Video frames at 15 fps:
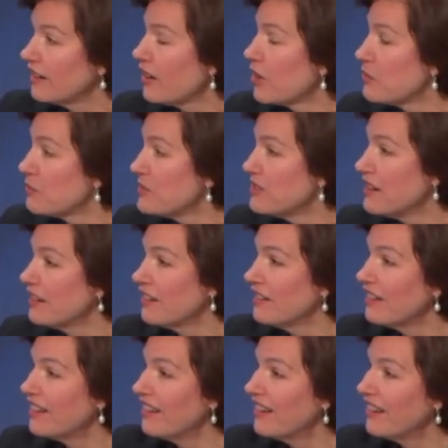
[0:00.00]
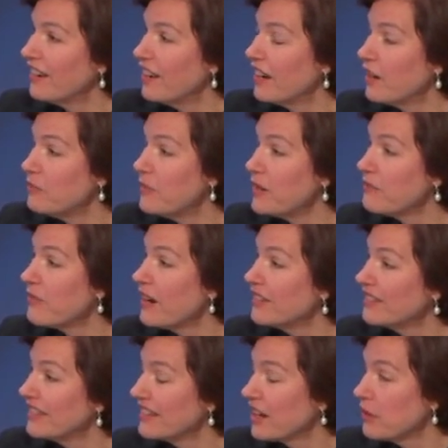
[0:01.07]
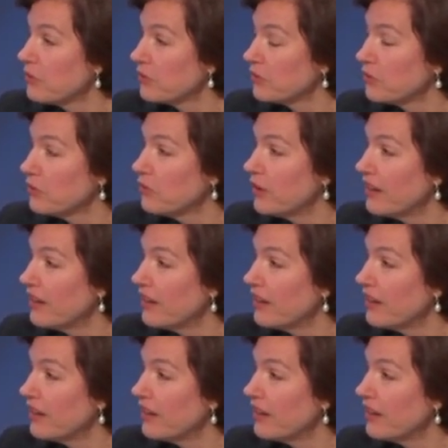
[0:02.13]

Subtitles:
arms sale may finally come through,